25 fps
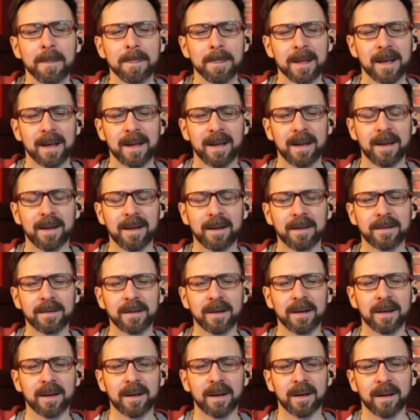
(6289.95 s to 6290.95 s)
and
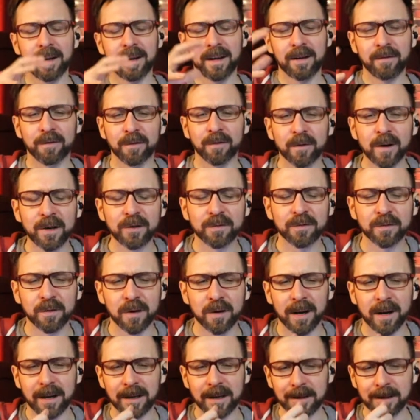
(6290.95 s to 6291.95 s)
French
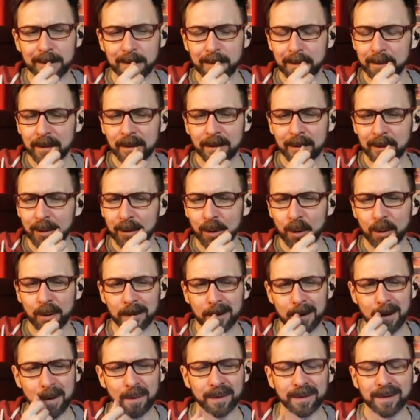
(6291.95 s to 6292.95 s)
fries to go
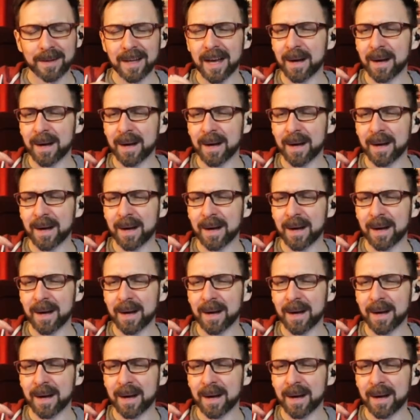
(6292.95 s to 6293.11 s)
along with that.